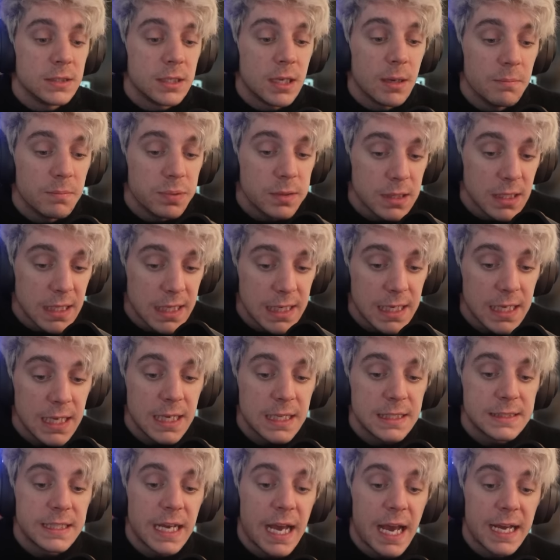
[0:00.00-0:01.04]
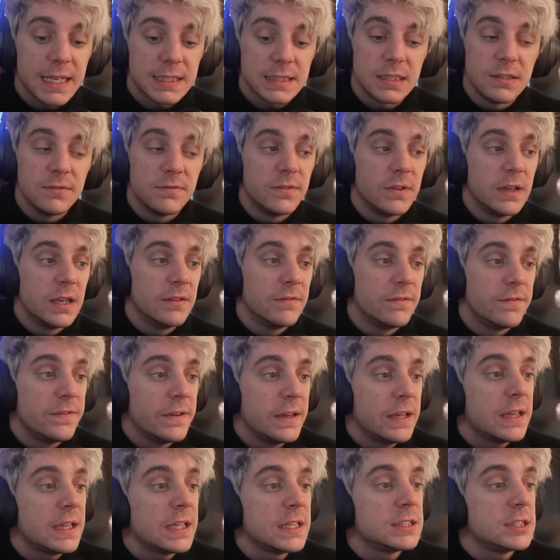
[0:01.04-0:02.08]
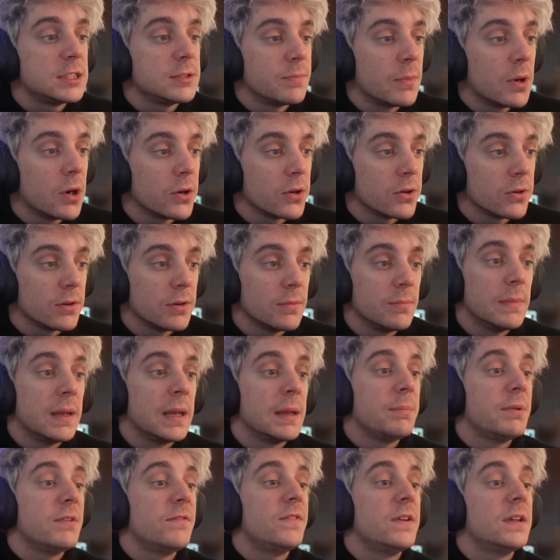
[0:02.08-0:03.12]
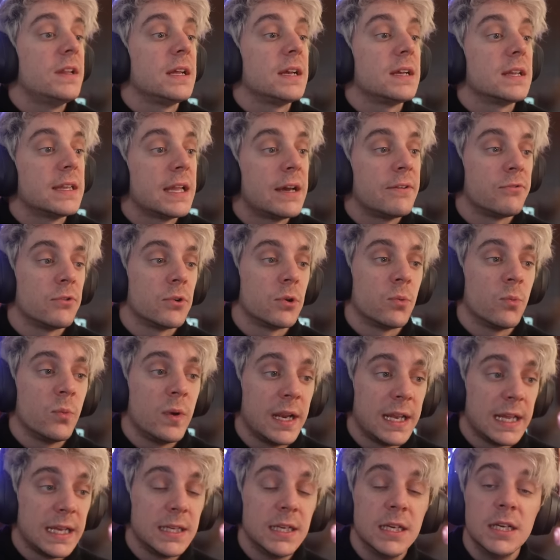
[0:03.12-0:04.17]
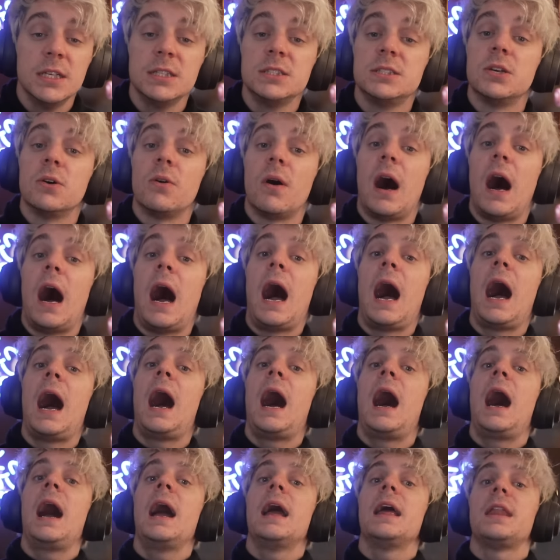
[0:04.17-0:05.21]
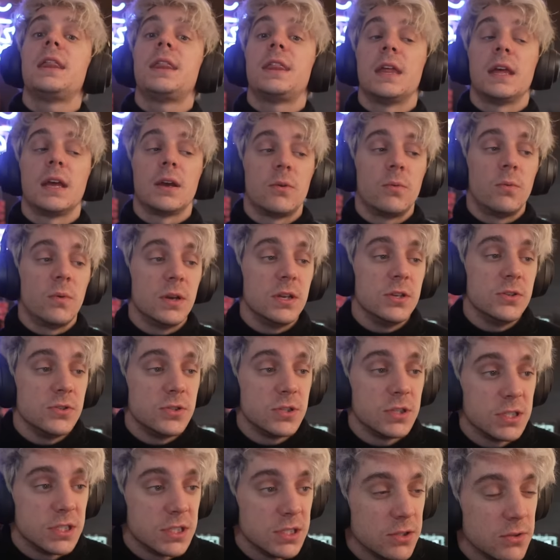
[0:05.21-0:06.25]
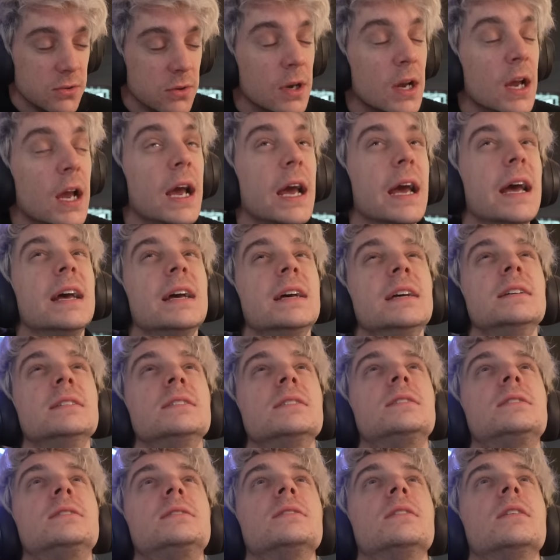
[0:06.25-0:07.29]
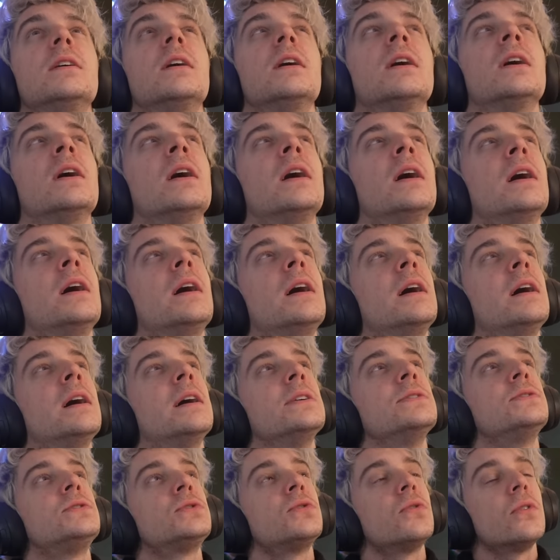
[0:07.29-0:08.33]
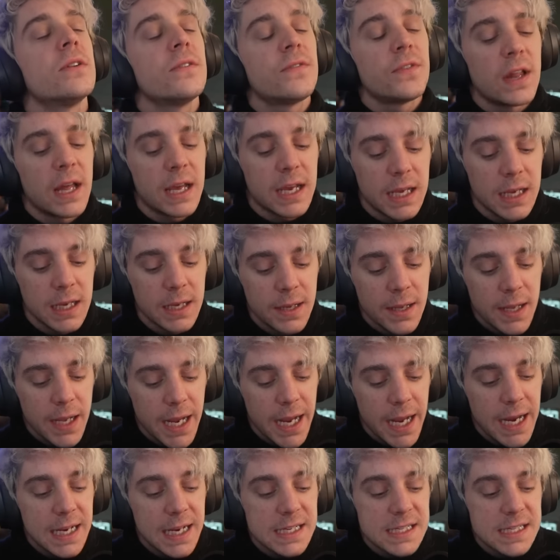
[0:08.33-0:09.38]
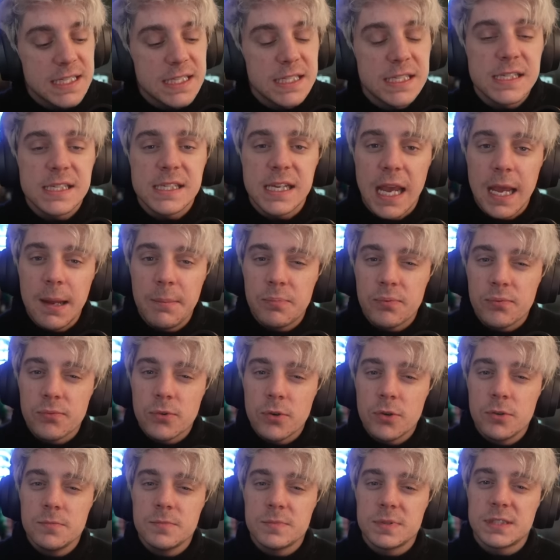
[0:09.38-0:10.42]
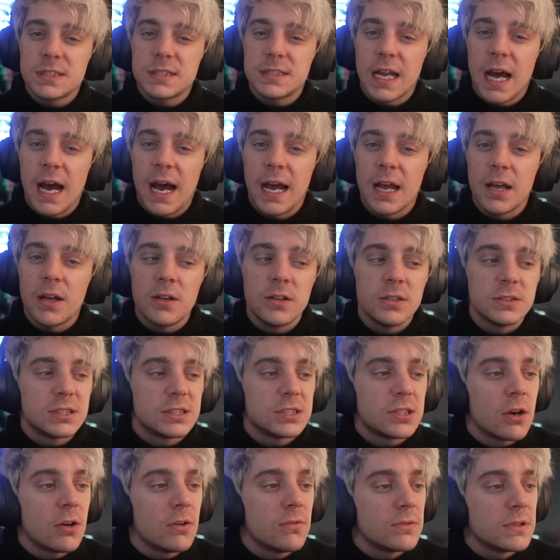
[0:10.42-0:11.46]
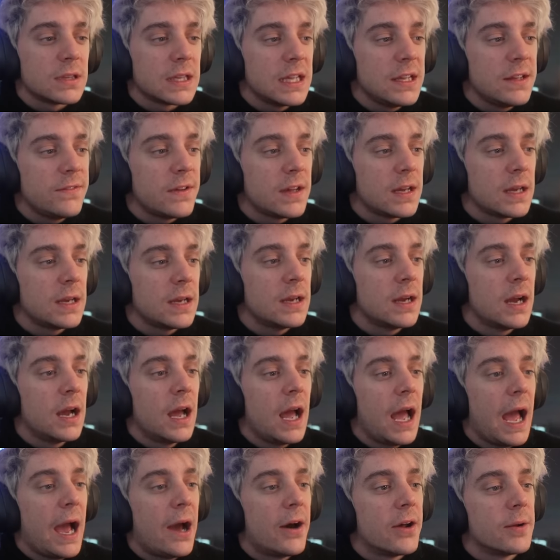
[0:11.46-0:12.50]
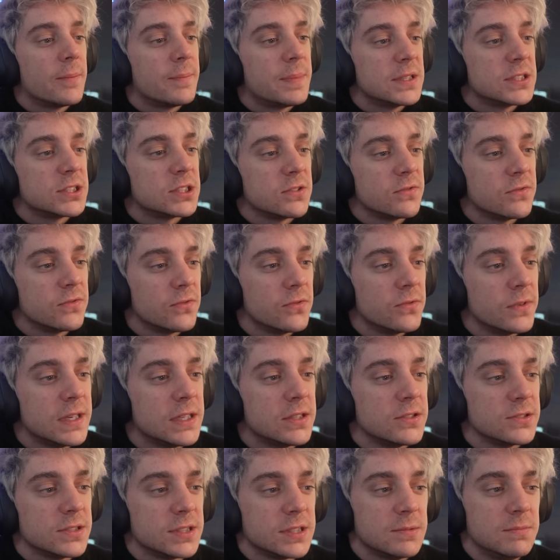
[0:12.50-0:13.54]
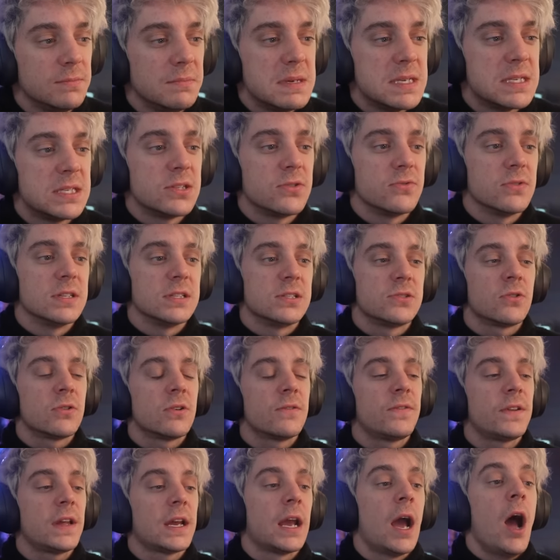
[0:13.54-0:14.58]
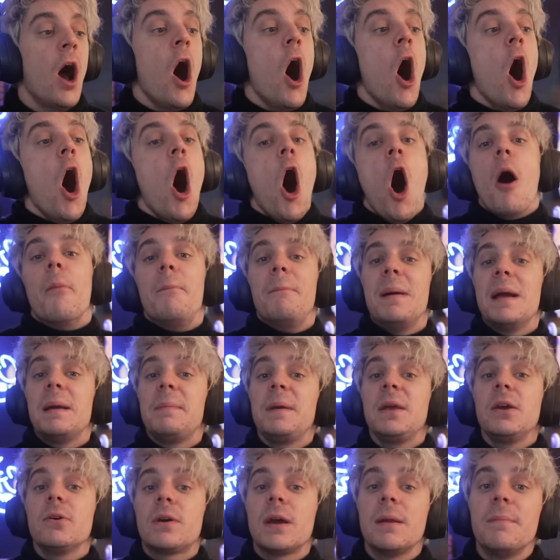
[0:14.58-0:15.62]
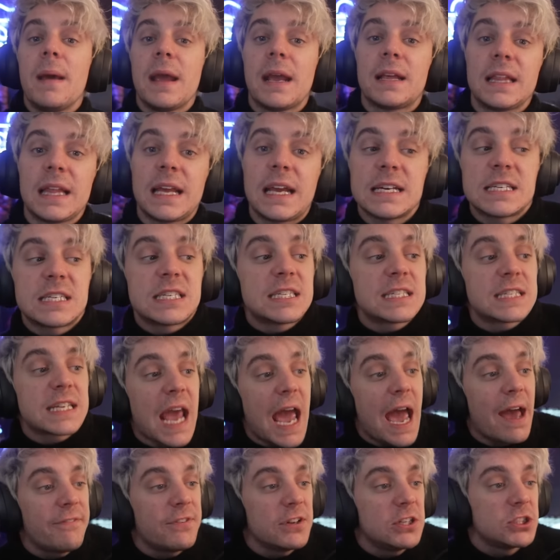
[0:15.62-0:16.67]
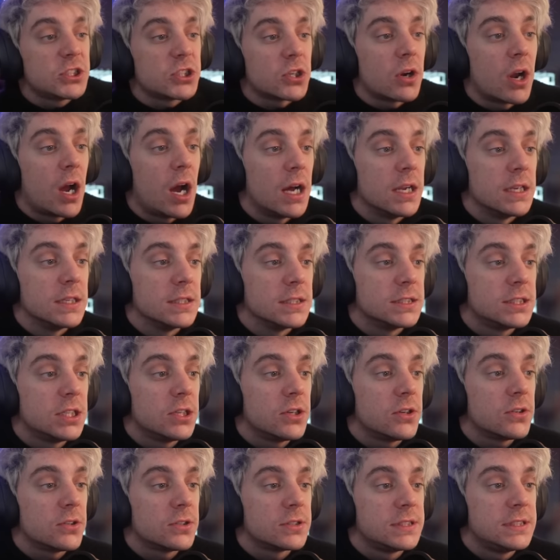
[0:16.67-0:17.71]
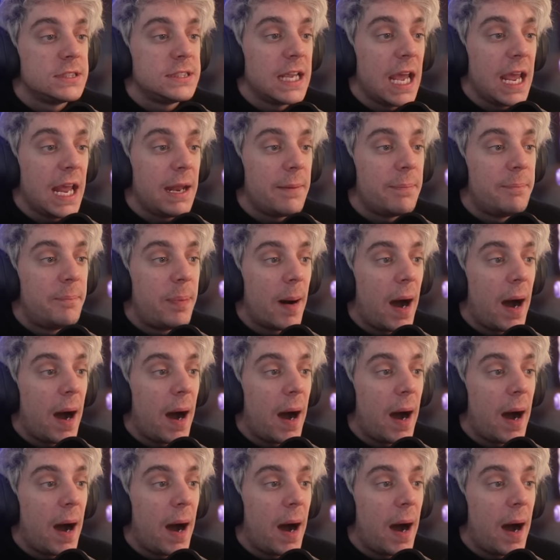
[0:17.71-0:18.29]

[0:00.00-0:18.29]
completing a task and feeling smarter and maybe feeling clever and witty. So I think what you should do is sort of like an escape room style, start leaving out a bunch of riddles and mysteries. Sort of like, oh, maybe you can make like a scavenger hunt to your dead